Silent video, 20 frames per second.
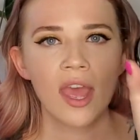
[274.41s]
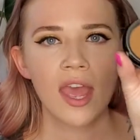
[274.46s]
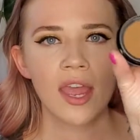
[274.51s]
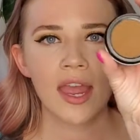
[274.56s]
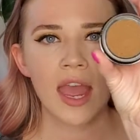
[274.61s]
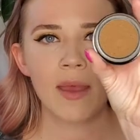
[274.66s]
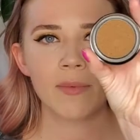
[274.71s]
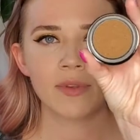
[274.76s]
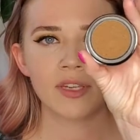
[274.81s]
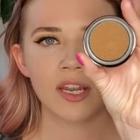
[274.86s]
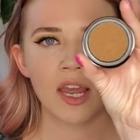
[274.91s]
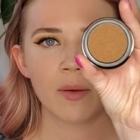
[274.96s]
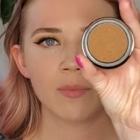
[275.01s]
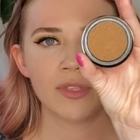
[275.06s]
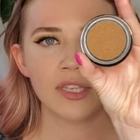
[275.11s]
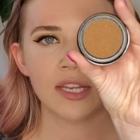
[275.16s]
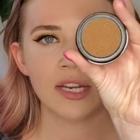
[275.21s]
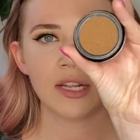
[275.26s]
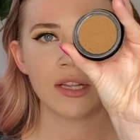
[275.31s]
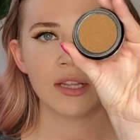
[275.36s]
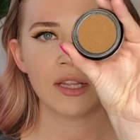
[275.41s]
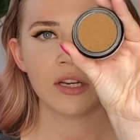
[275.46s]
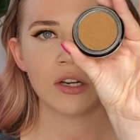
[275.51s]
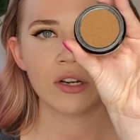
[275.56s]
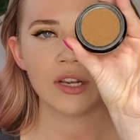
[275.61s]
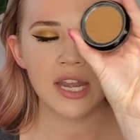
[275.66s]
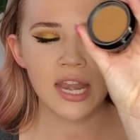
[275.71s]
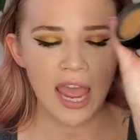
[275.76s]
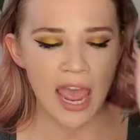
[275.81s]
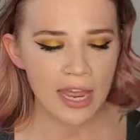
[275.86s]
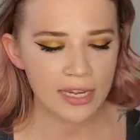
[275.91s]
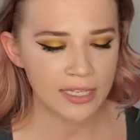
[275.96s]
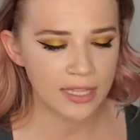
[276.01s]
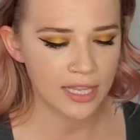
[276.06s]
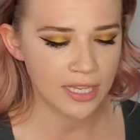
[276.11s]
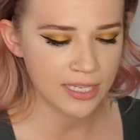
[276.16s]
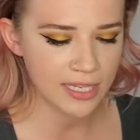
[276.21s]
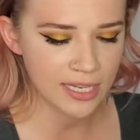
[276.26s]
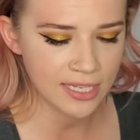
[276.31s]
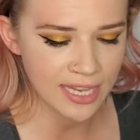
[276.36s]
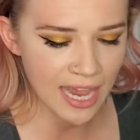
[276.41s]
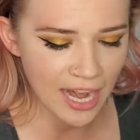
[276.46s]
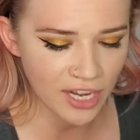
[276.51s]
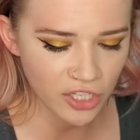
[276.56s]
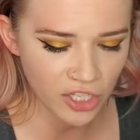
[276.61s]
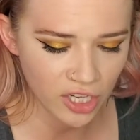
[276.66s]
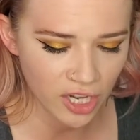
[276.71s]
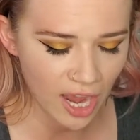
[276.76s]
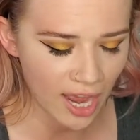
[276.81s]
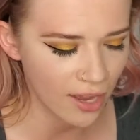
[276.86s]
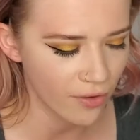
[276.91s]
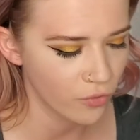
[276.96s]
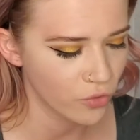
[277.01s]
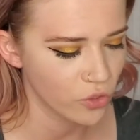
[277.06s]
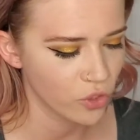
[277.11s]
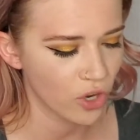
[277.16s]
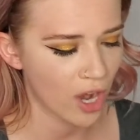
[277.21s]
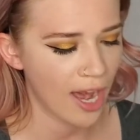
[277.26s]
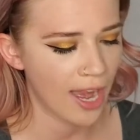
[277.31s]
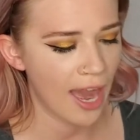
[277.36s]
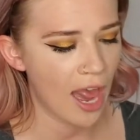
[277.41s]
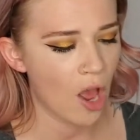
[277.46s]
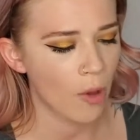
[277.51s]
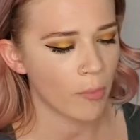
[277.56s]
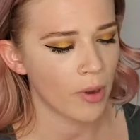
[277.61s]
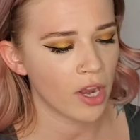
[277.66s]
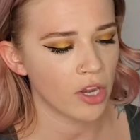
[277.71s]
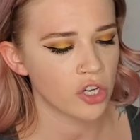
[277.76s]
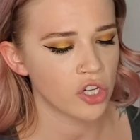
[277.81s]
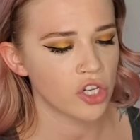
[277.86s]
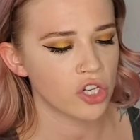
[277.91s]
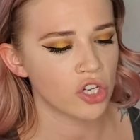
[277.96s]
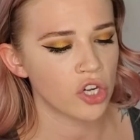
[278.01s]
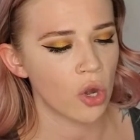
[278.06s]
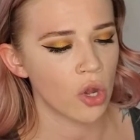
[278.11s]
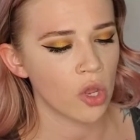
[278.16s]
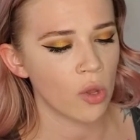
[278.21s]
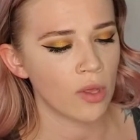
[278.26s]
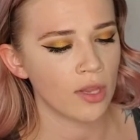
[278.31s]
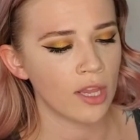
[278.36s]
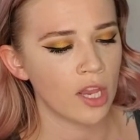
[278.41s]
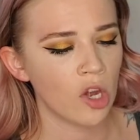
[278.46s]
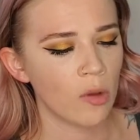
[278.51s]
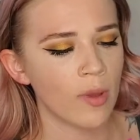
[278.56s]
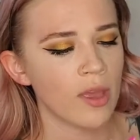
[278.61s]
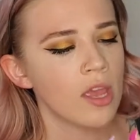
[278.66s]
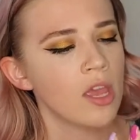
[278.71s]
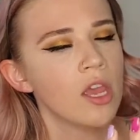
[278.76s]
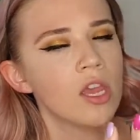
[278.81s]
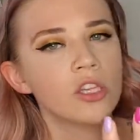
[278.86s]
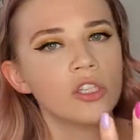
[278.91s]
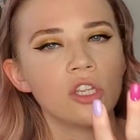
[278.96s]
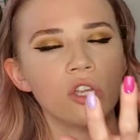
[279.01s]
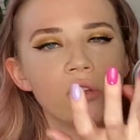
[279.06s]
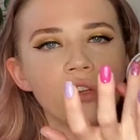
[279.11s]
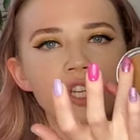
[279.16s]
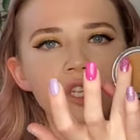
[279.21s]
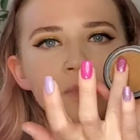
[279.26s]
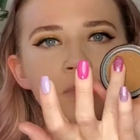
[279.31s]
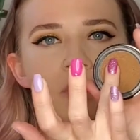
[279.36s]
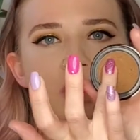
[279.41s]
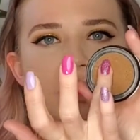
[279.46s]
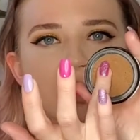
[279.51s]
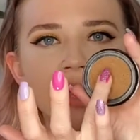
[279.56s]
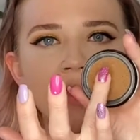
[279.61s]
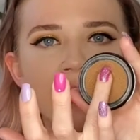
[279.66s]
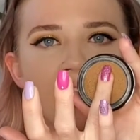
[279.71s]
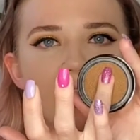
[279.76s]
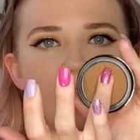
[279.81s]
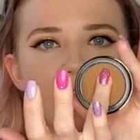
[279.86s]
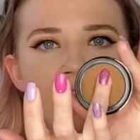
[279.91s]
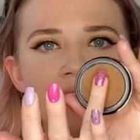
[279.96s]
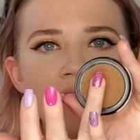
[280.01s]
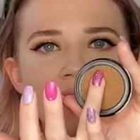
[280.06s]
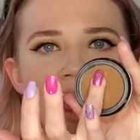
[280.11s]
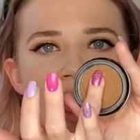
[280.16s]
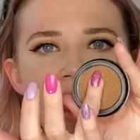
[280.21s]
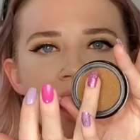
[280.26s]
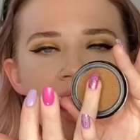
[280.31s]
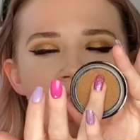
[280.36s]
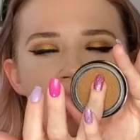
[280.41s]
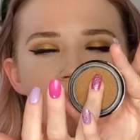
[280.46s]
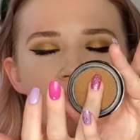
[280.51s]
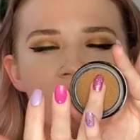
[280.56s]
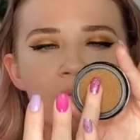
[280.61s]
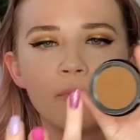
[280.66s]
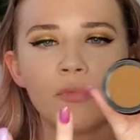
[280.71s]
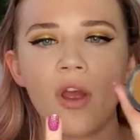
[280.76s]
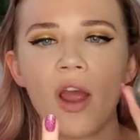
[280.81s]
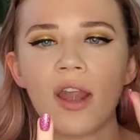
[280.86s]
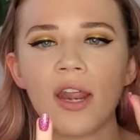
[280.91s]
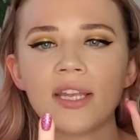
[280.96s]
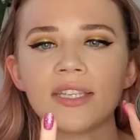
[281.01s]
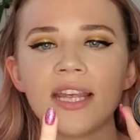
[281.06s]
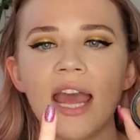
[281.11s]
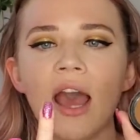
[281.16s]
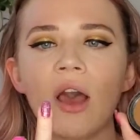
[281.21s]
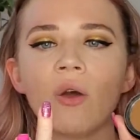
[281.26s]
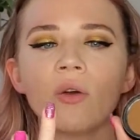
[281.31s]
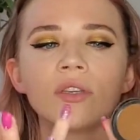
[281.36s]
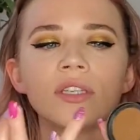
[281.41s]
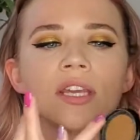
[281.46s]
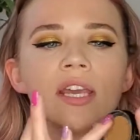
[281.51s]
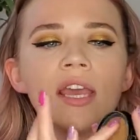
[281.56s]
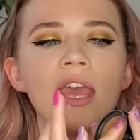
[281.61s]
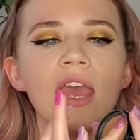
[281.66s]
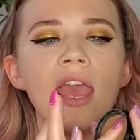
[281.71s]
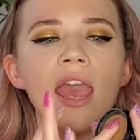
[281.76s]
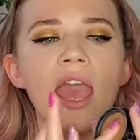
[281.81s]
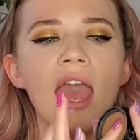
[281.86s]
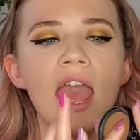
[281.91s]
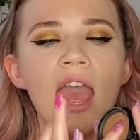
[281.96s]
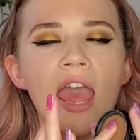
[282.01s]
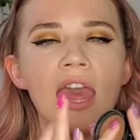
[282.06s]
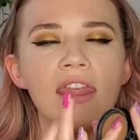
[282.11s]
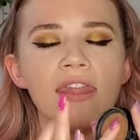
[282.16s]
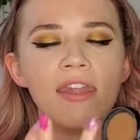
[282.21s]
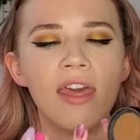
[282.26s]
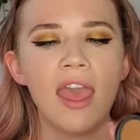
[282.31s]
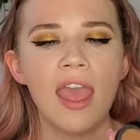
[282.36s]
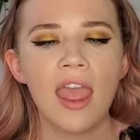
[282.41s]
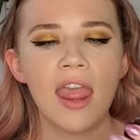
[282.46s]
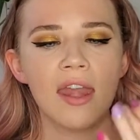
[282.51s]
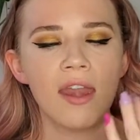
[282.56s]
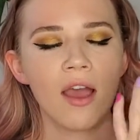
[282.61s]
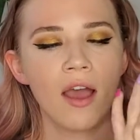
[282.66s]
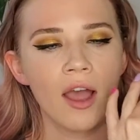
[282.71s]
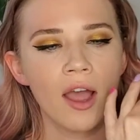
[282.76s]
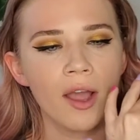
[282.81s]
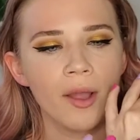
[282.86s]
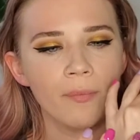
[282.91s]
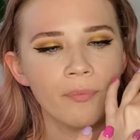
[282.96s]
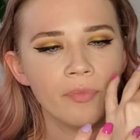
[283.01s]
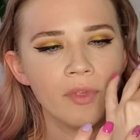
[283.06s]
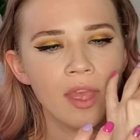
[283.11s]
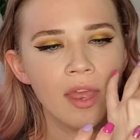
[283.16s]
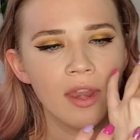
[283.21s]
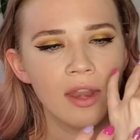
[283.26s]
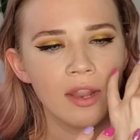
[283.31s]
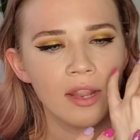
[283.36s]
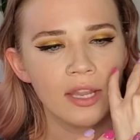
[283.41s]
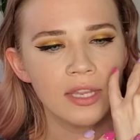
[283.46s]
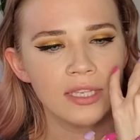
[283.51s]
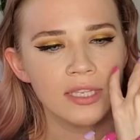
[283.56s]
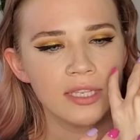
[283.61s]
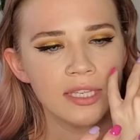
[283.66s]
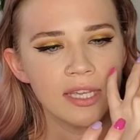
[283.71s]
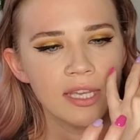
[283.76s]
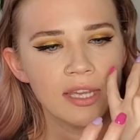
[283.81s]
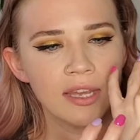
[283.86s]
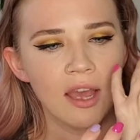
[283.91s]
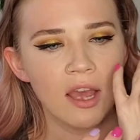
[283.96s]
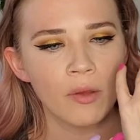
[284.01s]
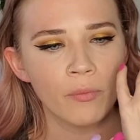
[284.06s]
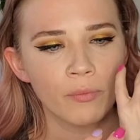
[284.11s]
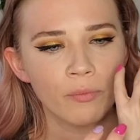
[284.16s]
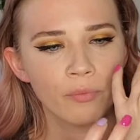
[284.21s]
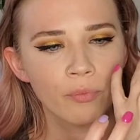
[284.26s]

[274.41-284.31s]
Kind of comes in a little net. This is actually kind of dried out, but I'll show you a little bit. So you just push on the little net, and you get the products out, and then let's see. I'll